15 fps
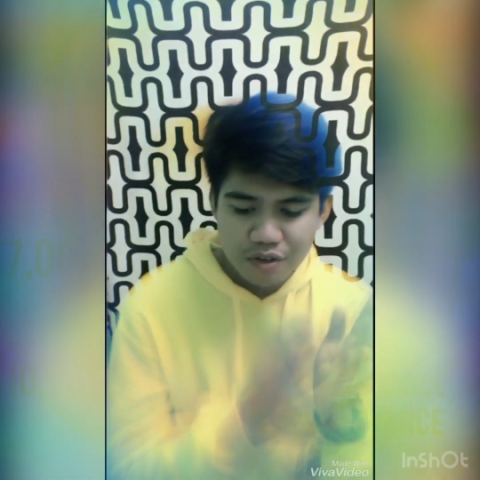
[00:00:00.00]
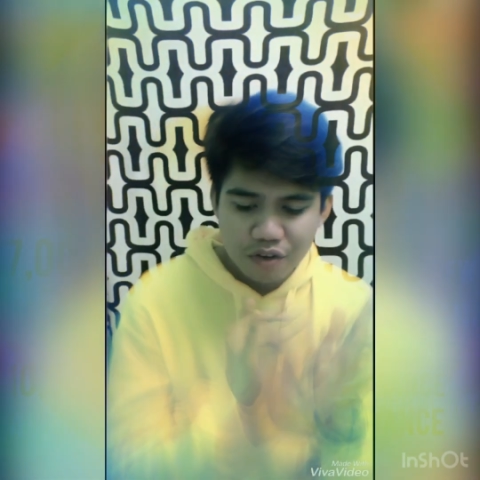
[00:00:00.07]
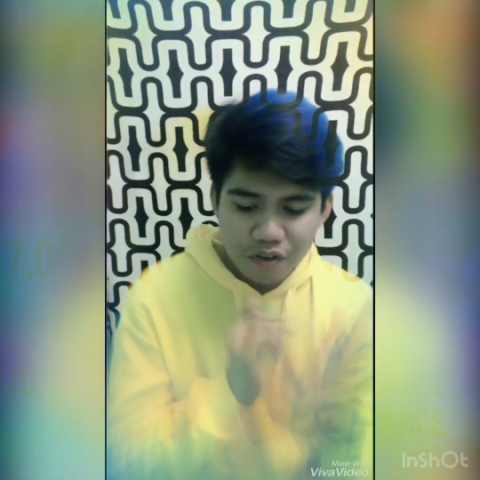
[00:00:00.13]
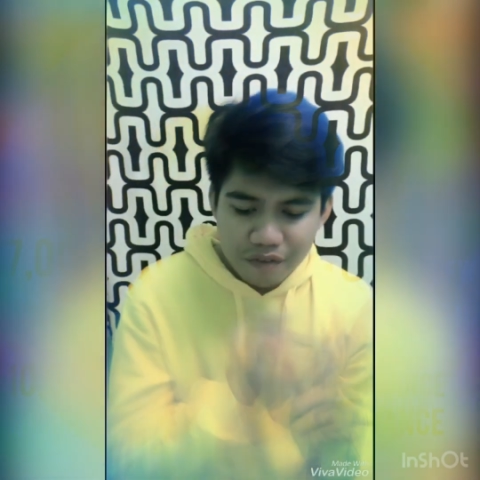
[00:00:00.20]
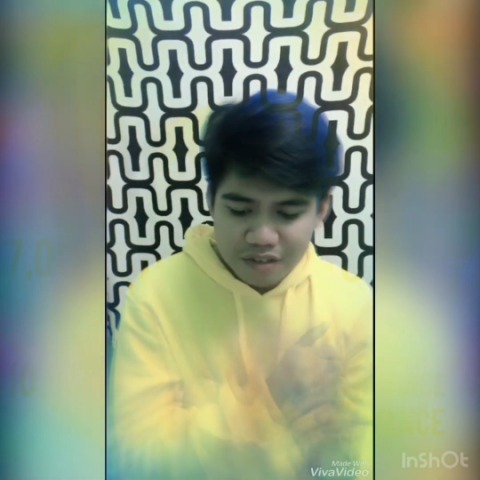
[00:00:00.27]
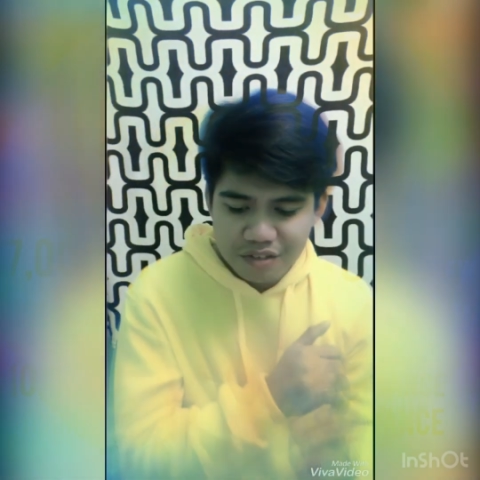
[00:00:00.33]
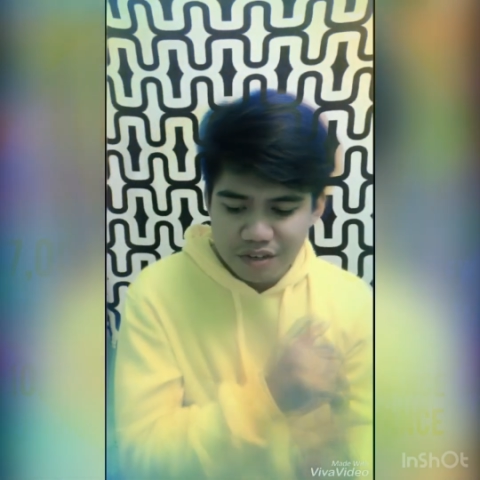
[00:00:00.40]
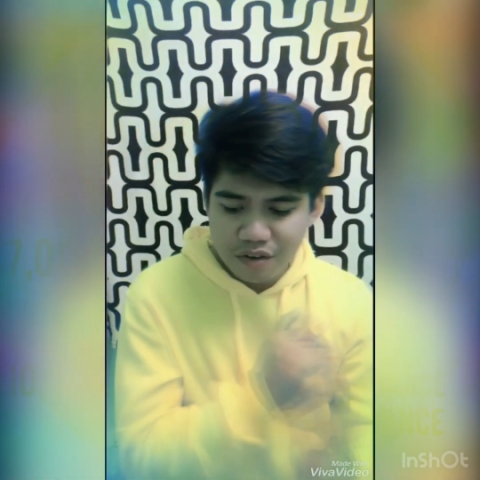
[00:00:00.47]
Ang
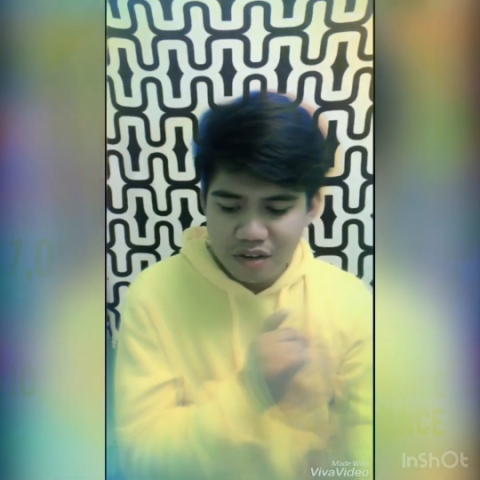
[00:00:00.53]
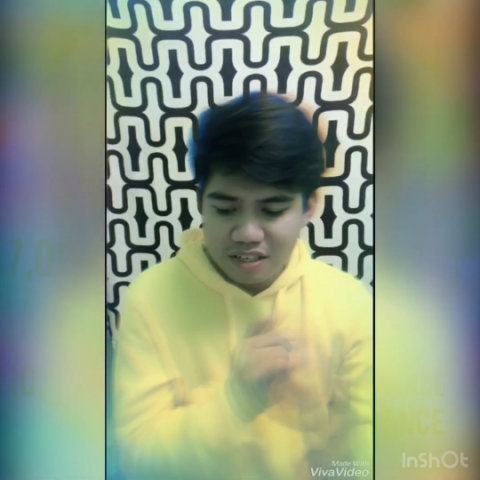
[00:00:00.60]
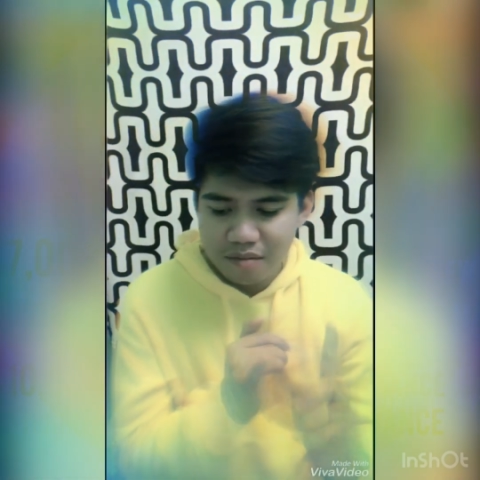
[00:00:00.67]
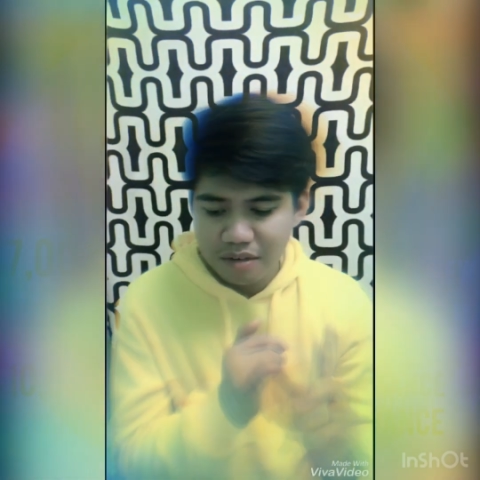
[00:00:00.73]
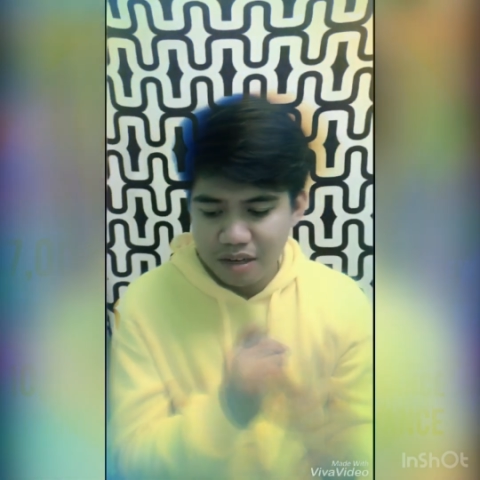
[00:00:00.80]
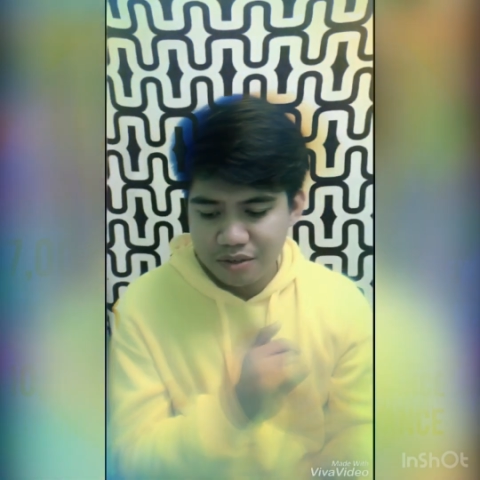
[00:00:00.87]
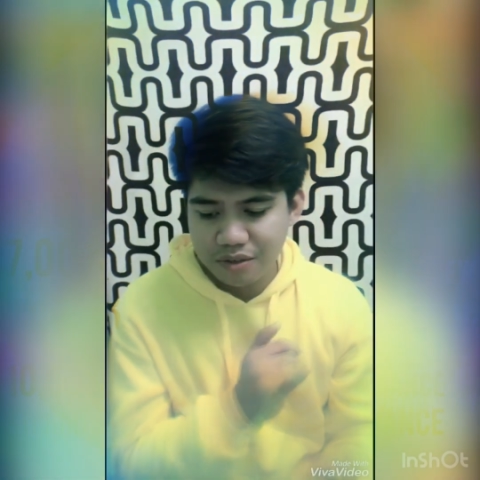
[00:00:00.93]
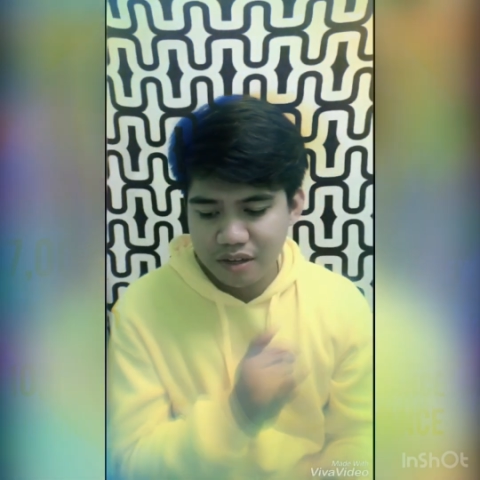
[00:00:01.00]
coverage ng
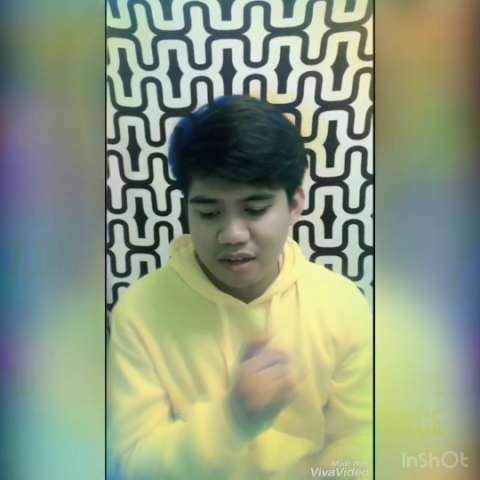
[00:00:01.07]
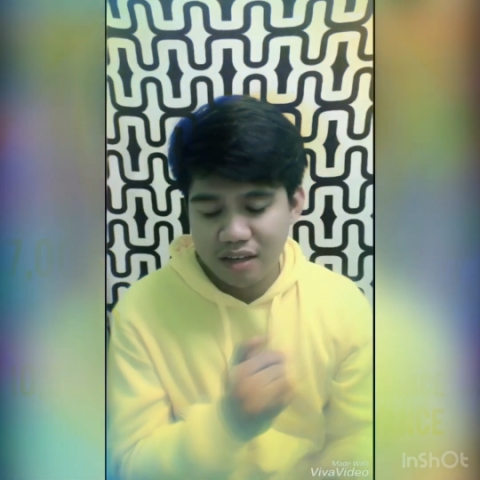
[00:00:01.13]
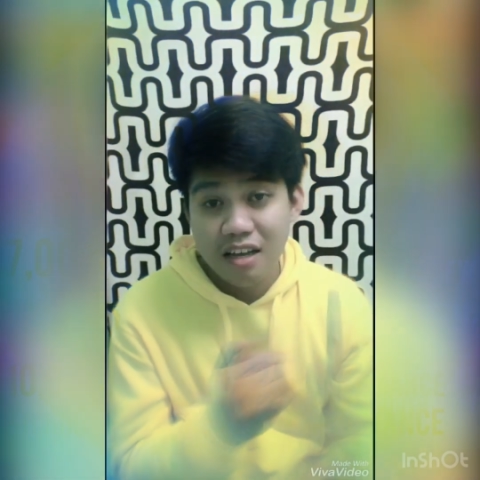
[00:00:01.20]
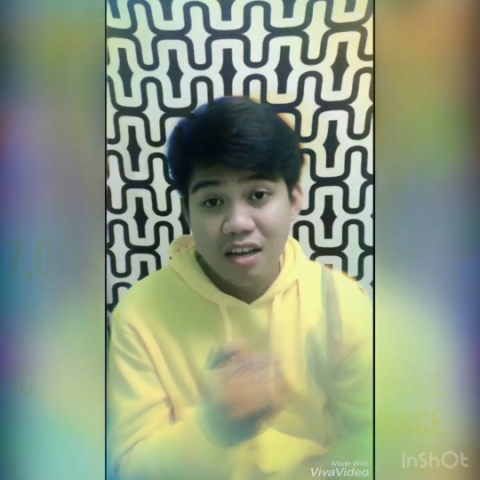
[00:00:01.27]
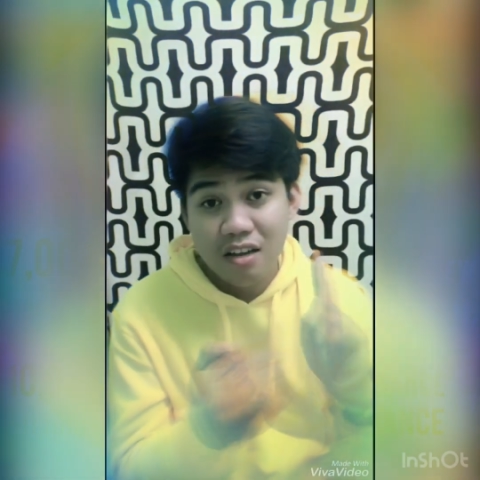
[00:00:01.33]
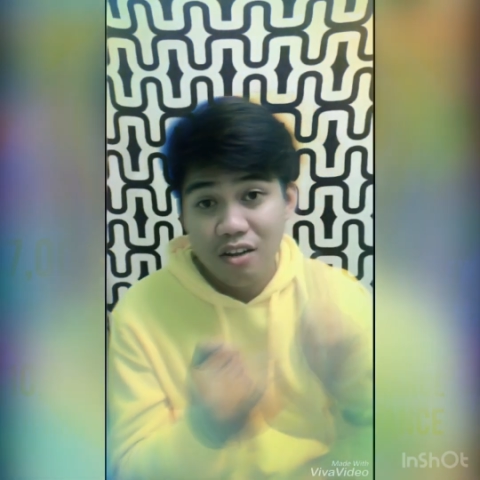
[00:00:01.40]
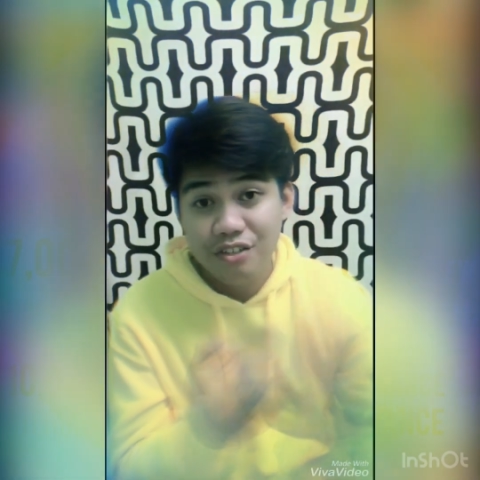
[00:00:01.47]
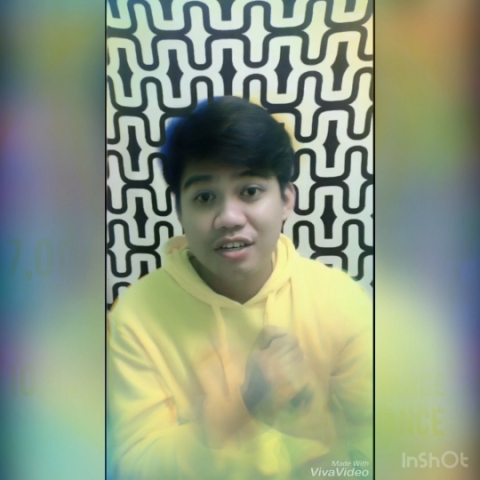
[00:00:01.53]
examination ay
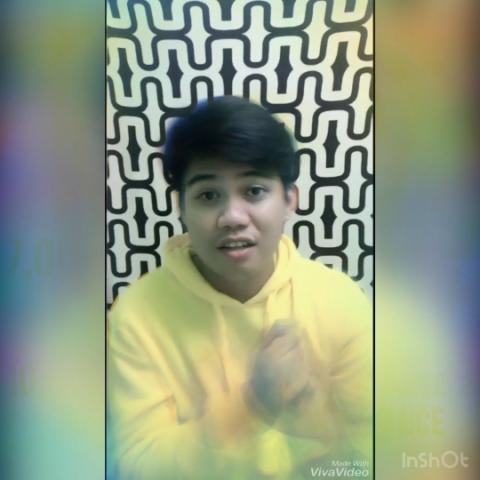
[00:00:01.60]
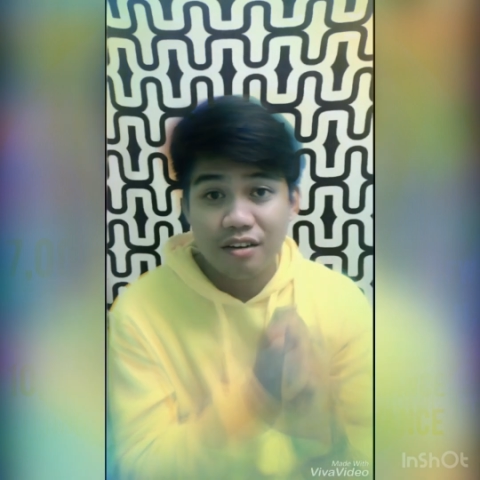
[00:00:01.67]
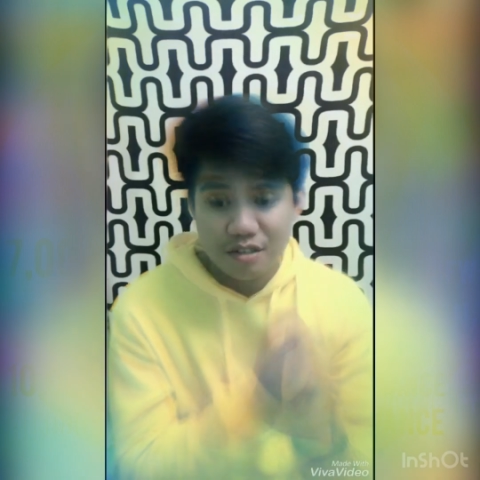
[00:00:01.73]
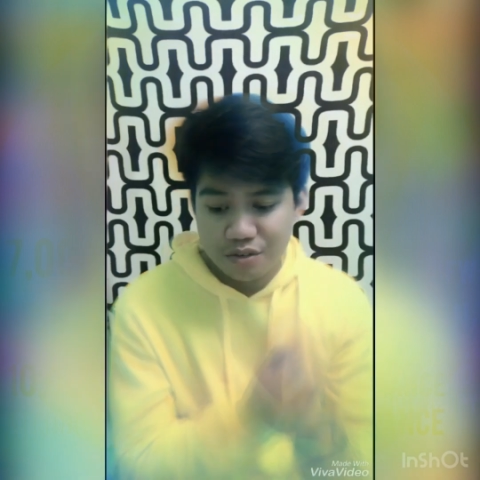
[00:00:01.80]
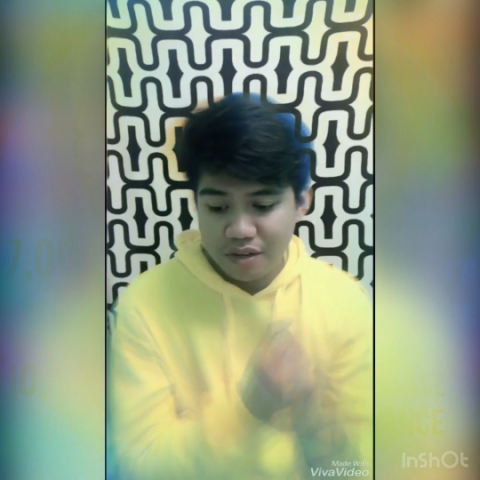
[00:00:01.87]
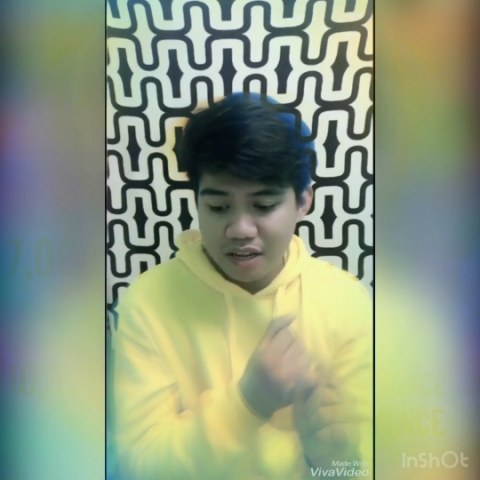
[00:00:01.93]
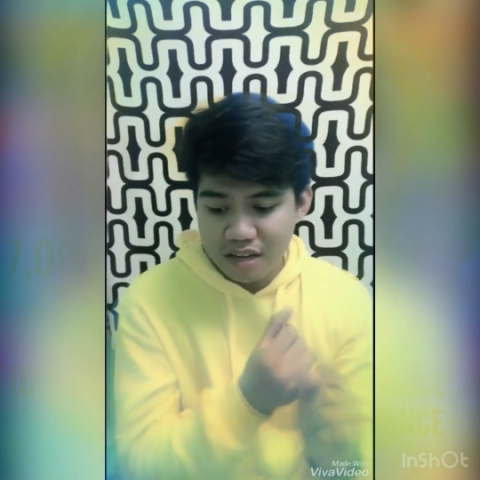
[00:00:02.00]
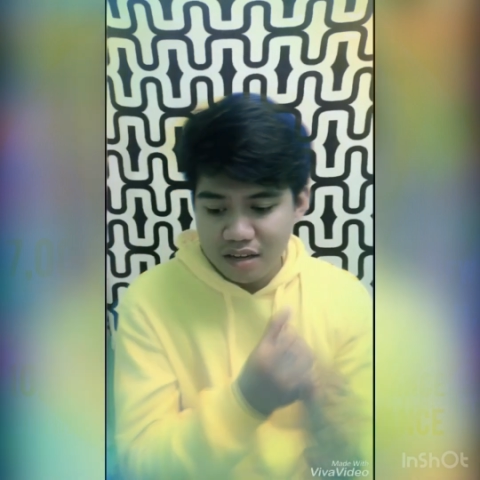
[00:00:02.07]
logical
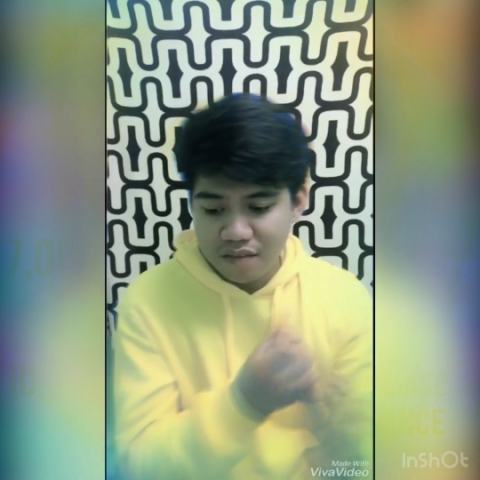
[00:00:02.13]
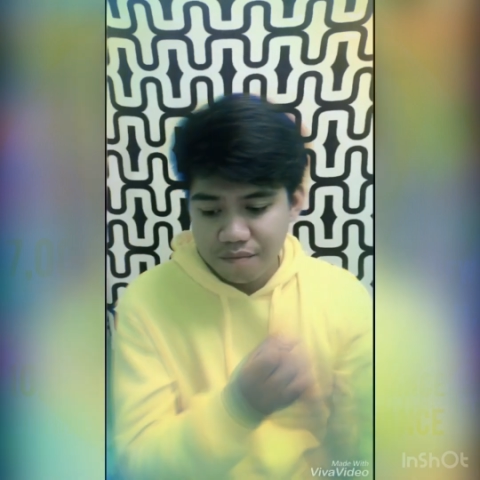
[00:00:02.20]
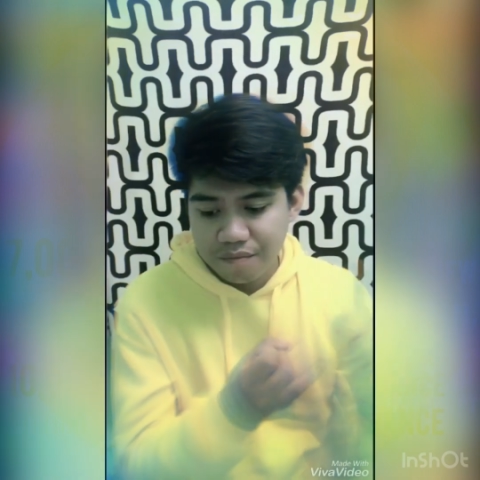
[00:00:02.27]
reasoning,